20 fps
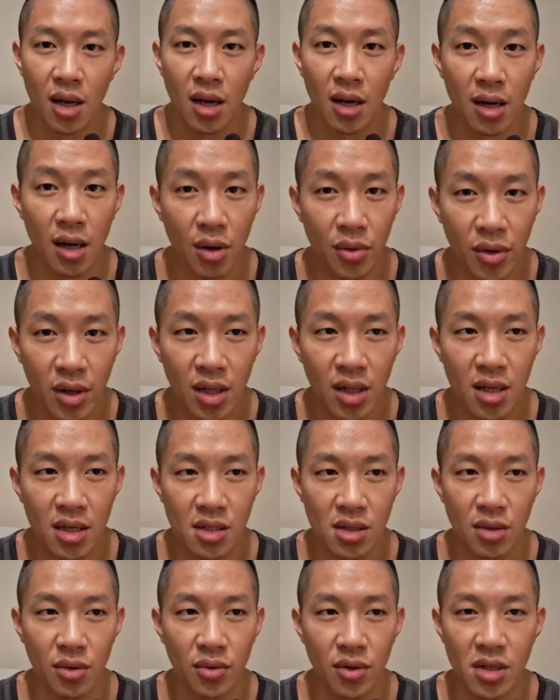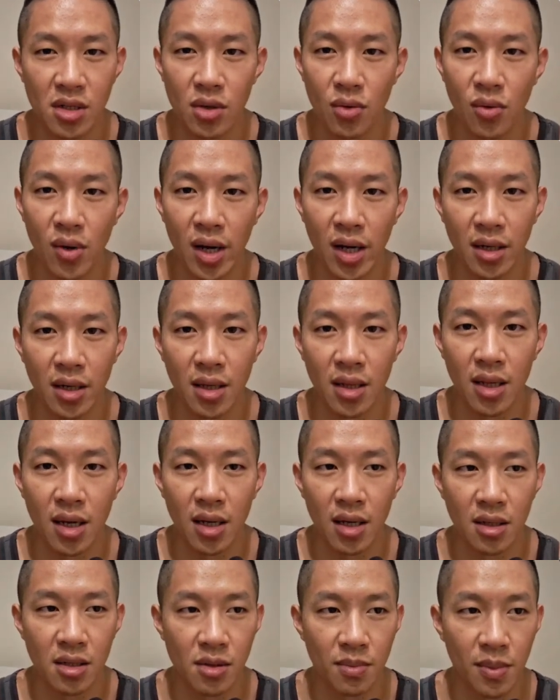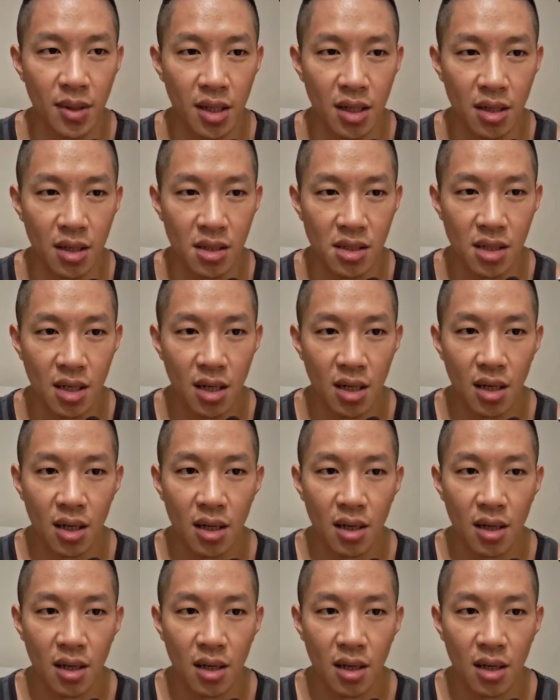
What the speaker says: And I realized the reason why I did that is because